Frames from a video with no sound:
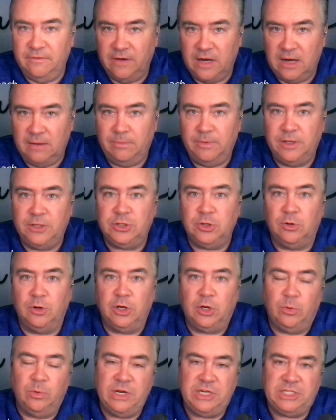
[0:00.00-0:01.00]
up, that you're
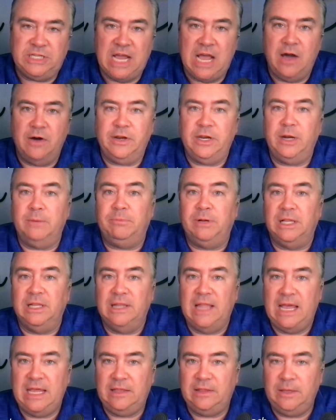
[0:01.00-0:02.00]
going to reach out in a
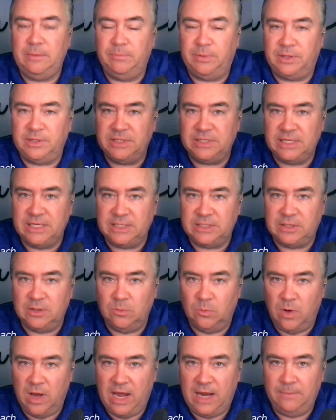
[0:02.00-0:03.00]
politely
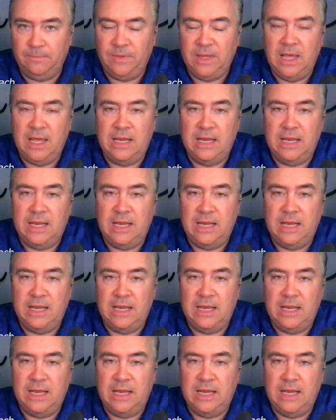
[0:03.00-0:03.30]
persistent way.